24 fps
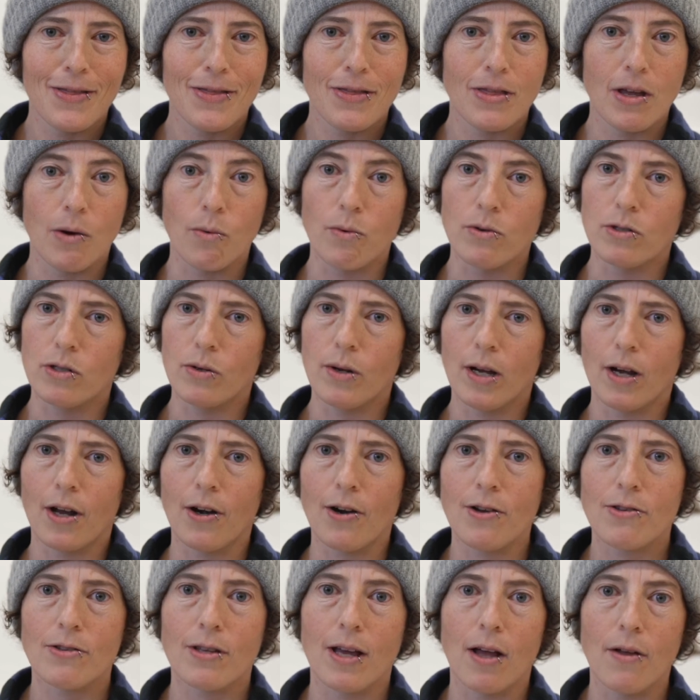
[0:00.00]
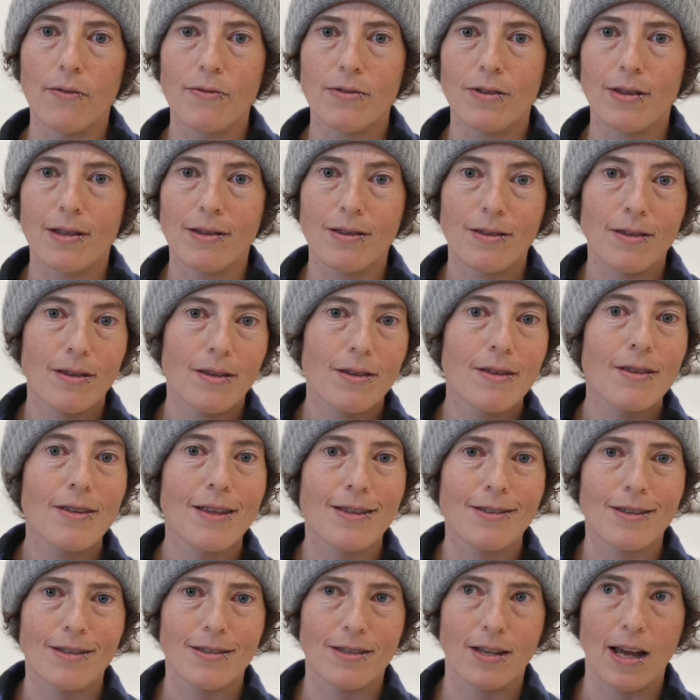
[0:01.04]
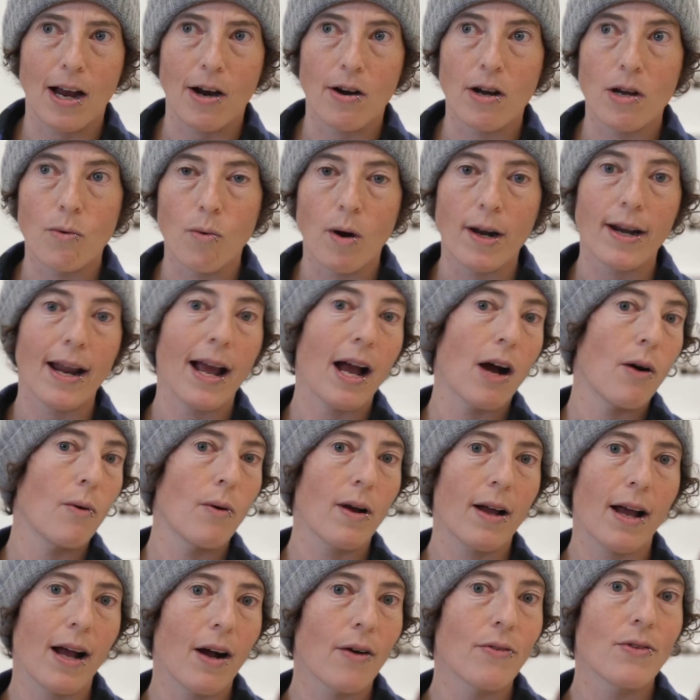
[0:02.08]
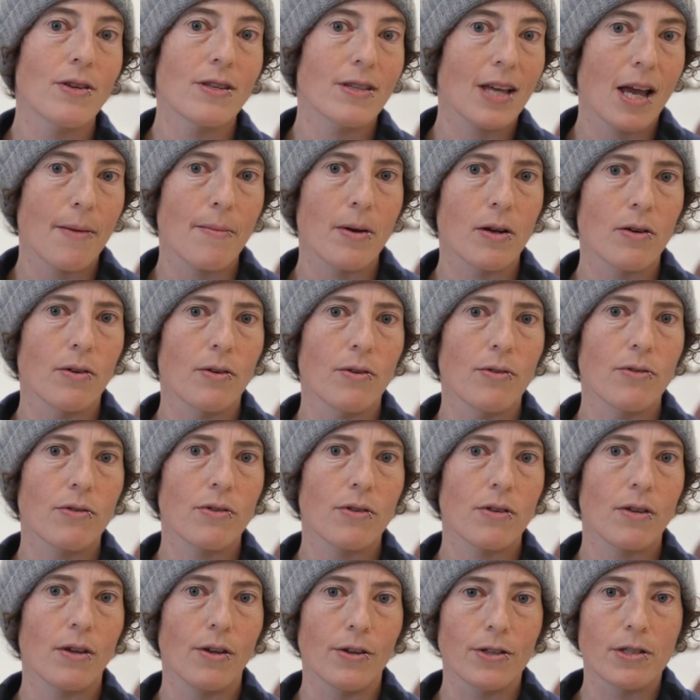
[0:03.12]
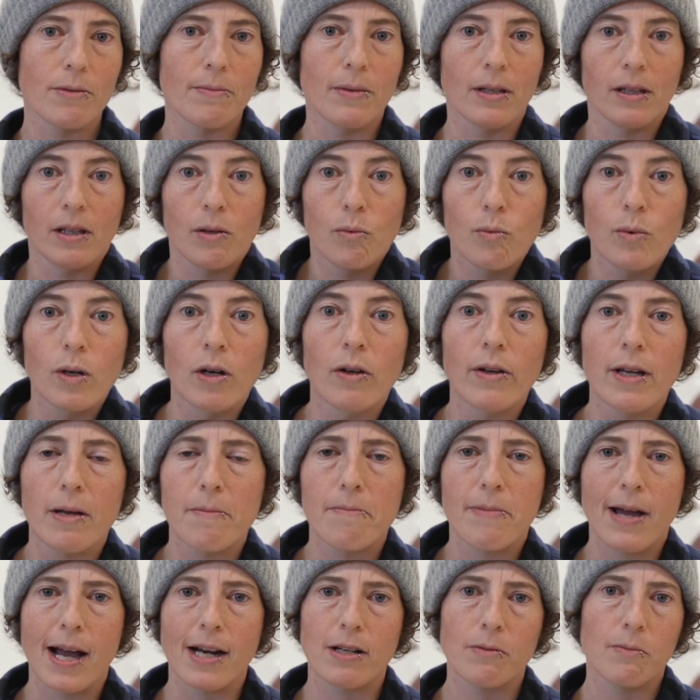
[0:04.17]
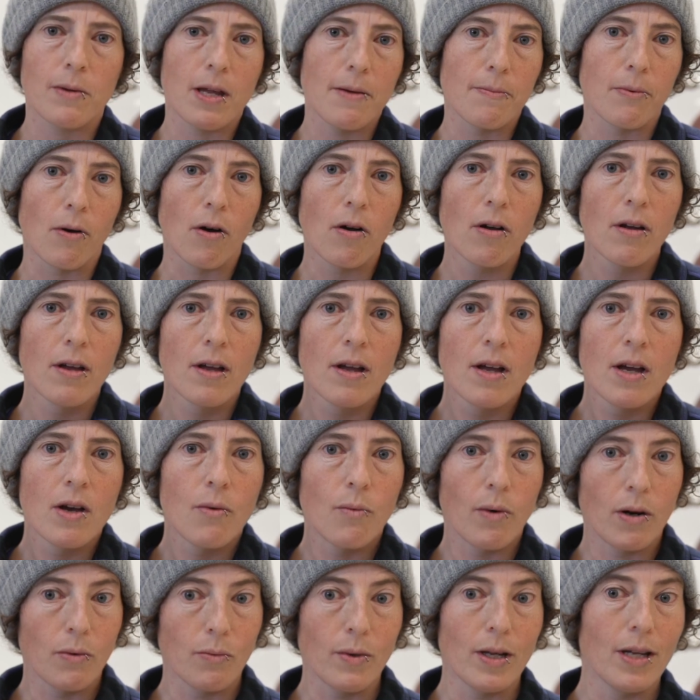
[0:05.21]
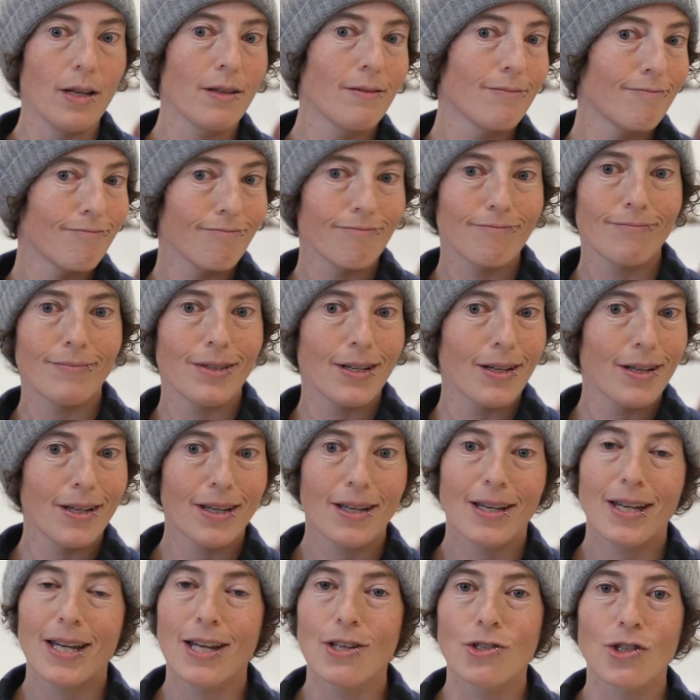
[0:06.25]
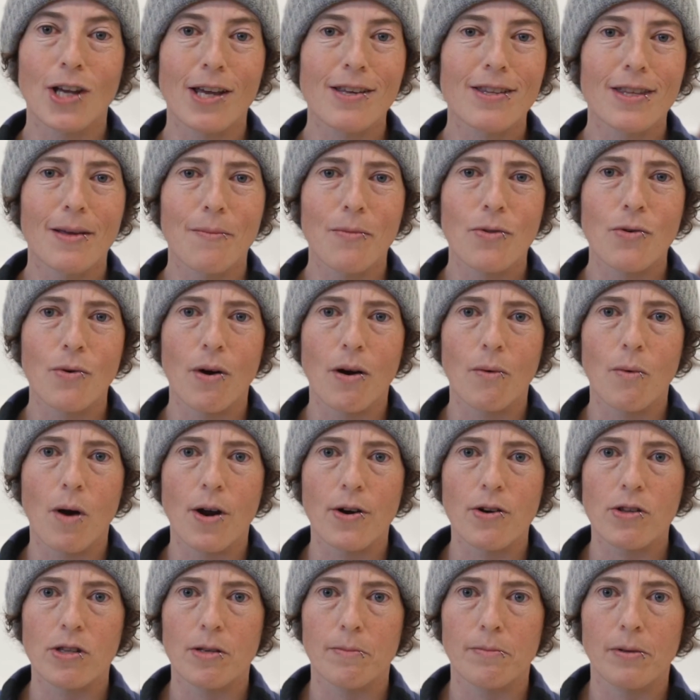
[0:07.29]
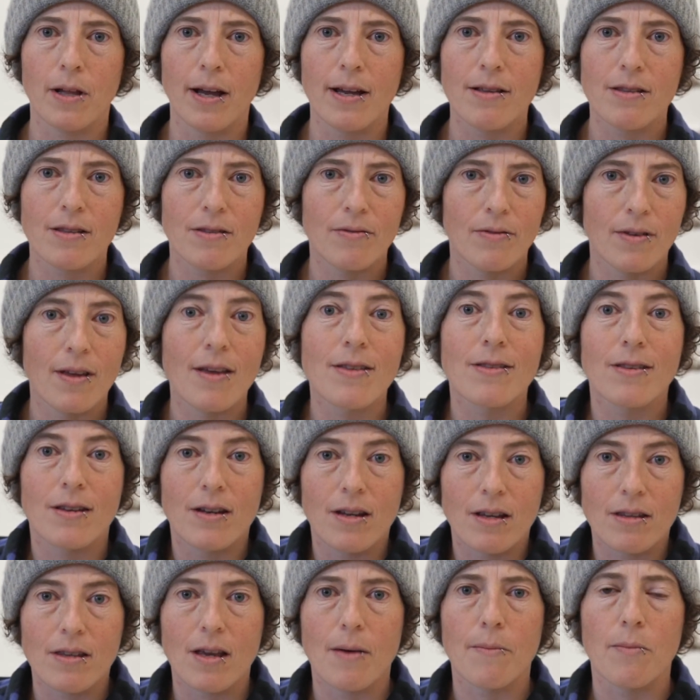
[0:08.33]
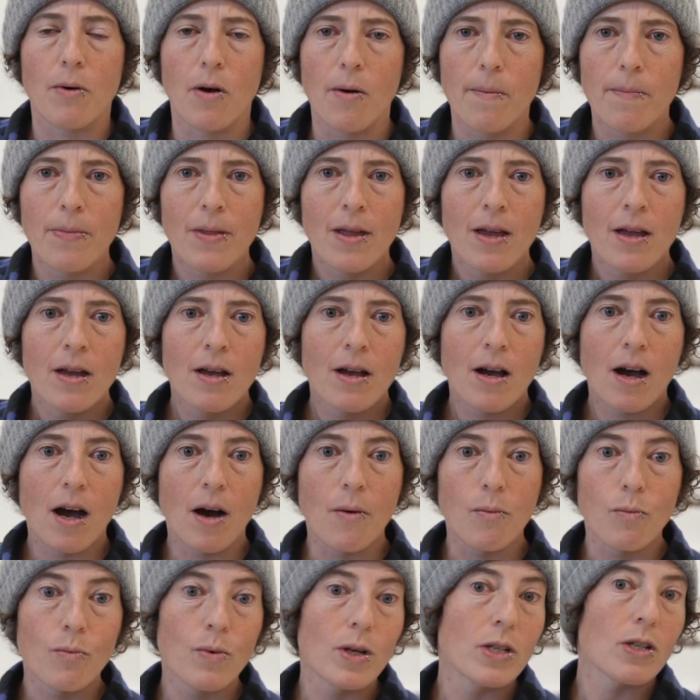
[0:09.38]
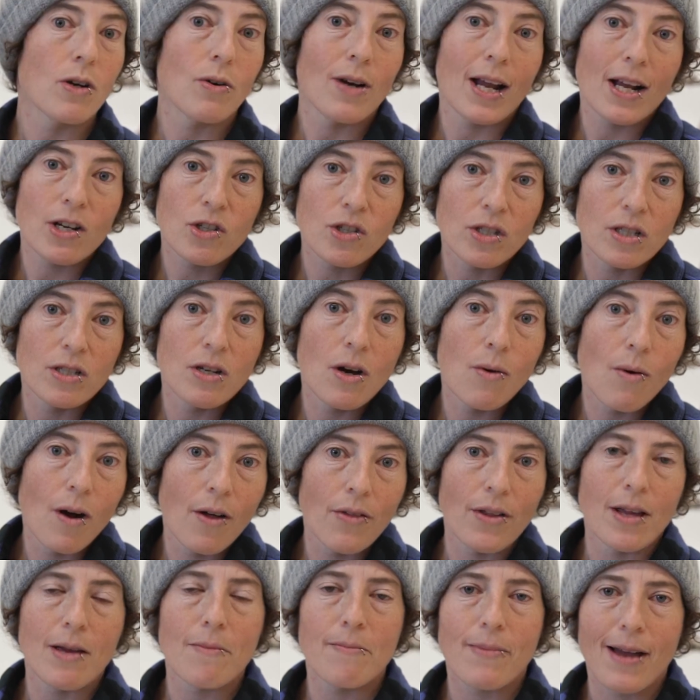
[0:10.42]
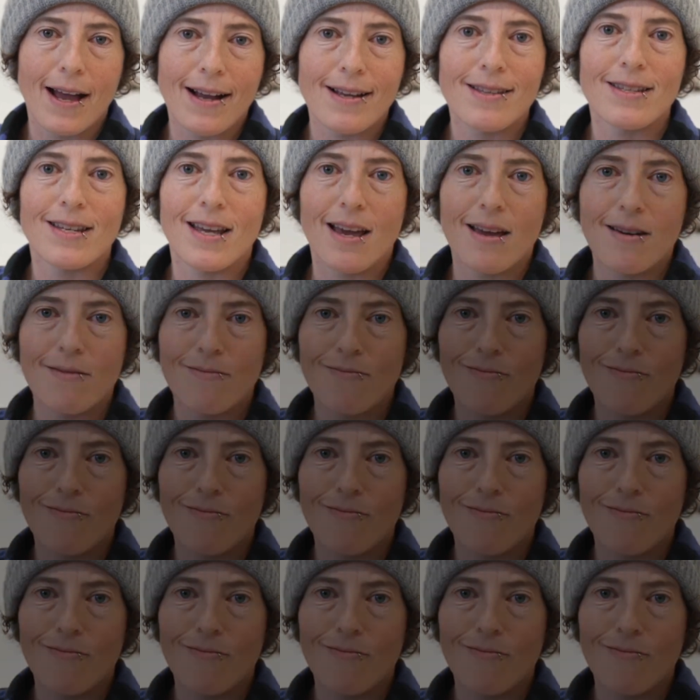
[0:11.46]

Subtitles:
we're doing on ourselves. That's a scary one, how these chemicals ultimately will impact people when we ingest them through our water supplies, as an example. We don't actually know all the impacts yet.